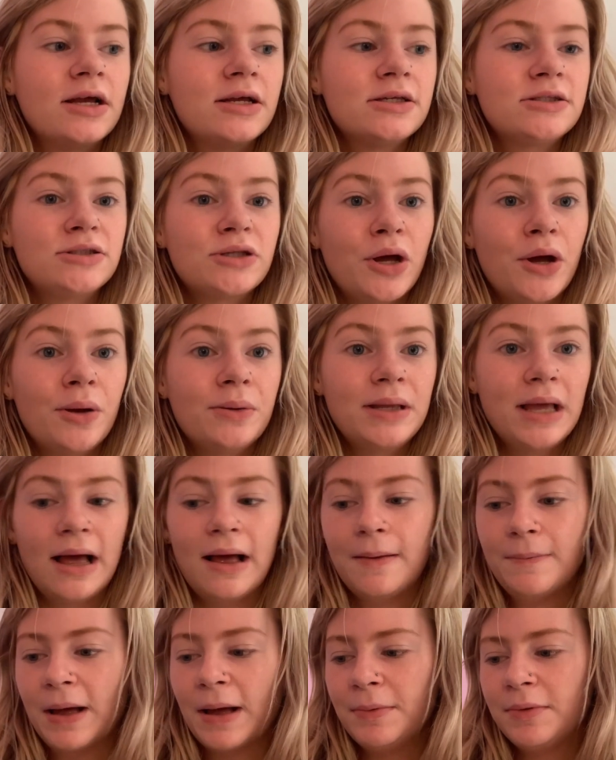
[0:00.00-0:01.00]
So
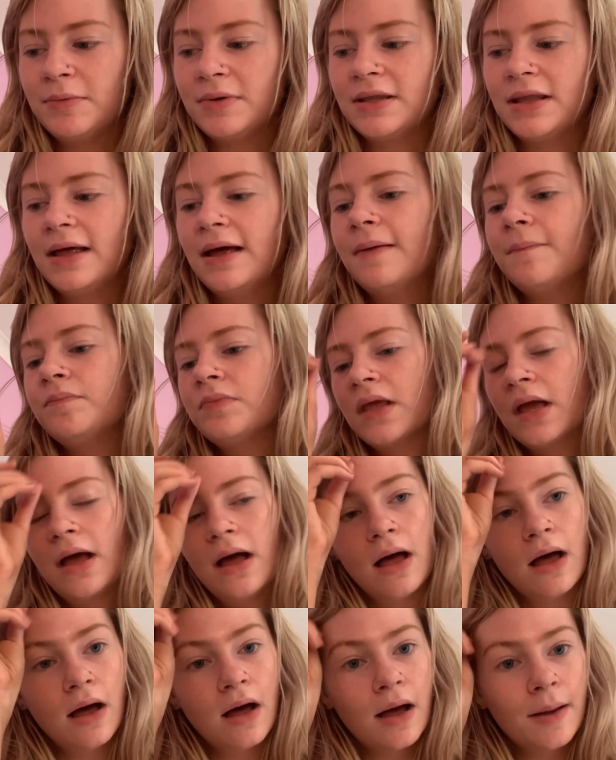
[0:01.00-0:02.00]
yeah, I'm happy with it.
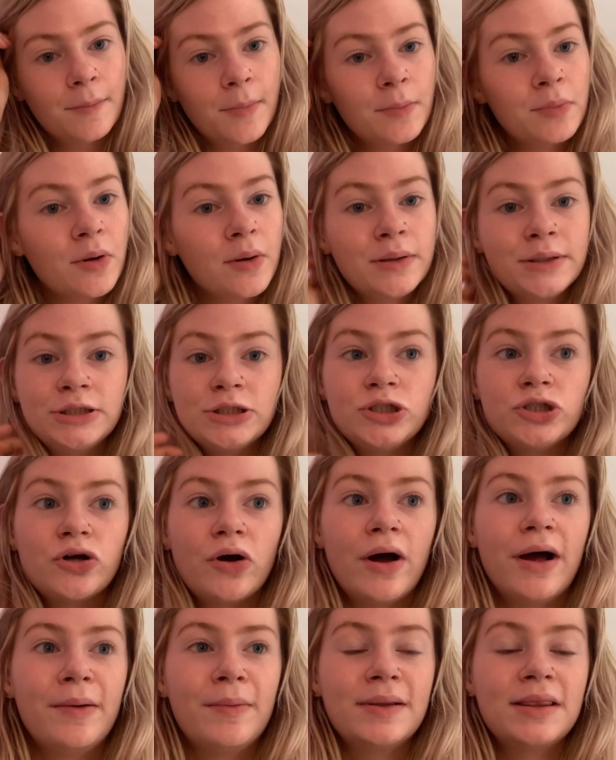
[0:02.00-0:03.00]
I'm going to
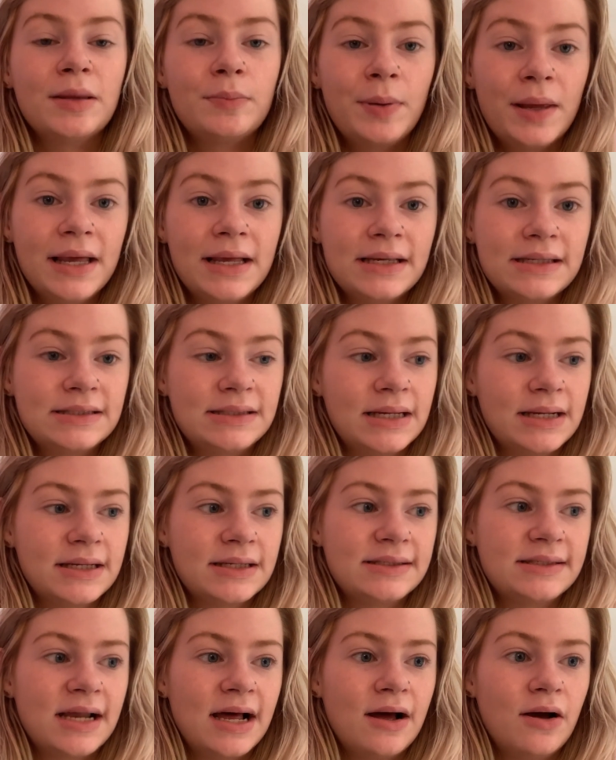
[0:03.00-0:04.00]
try with the pink
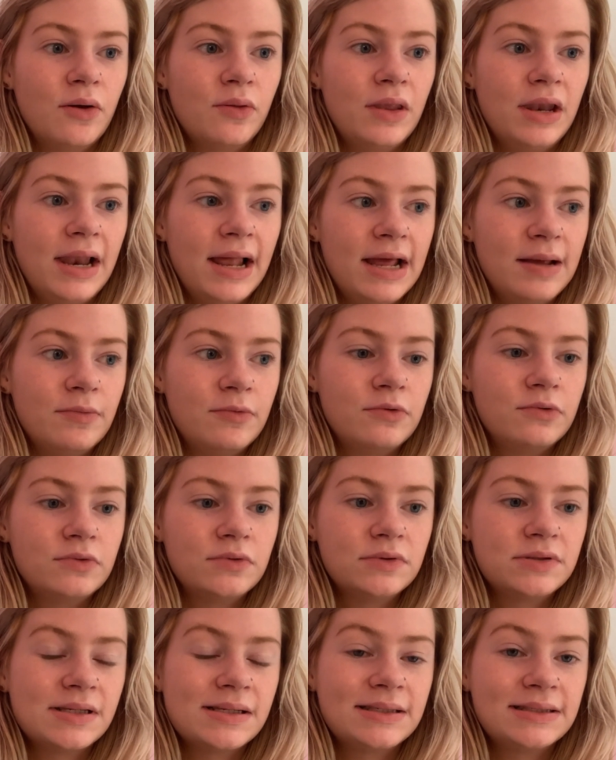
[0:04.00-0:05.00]
stickers now, the
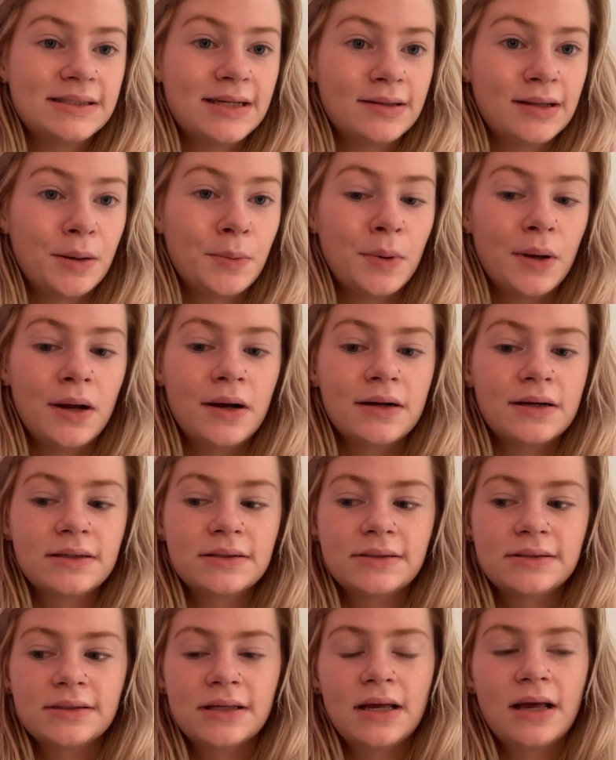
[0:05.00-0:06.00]
labels, and see how that
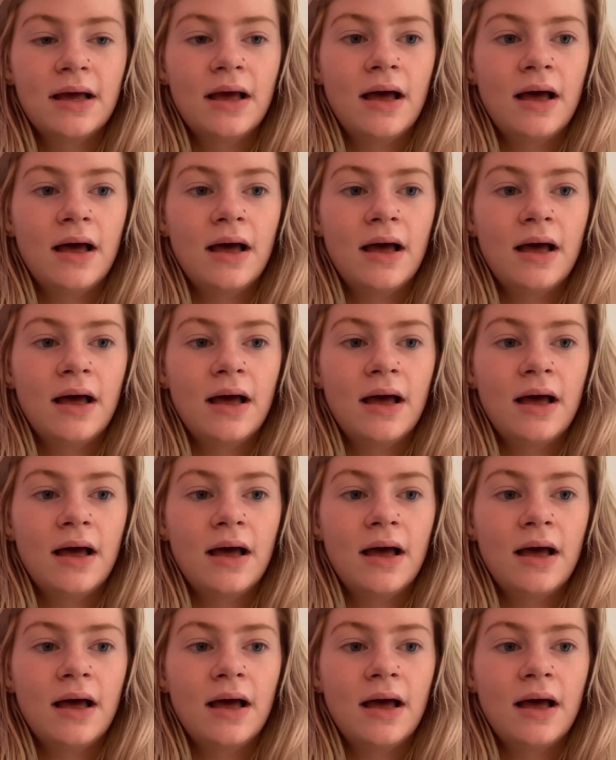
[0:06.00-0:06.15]
works.